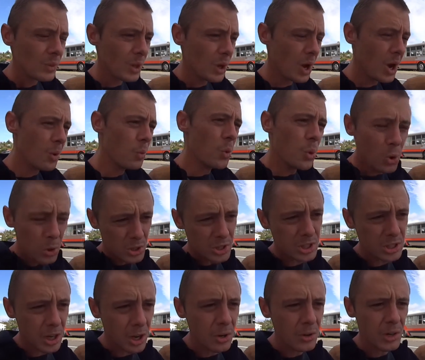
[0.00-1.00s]
I walk
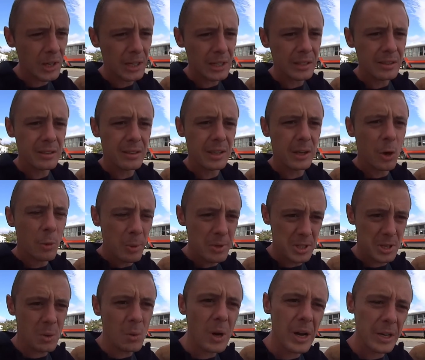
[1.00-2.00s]
slowly the
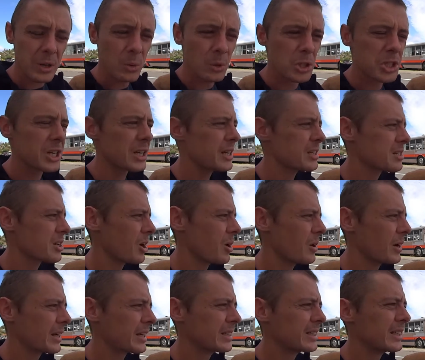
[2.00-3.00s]
opposite way to which he's
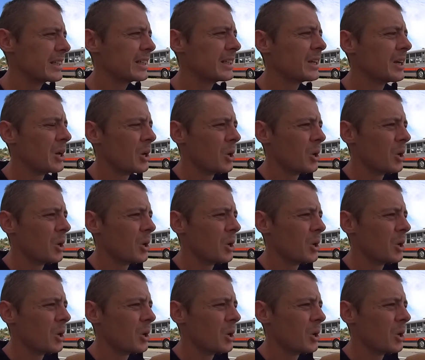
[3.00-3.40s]
going, and then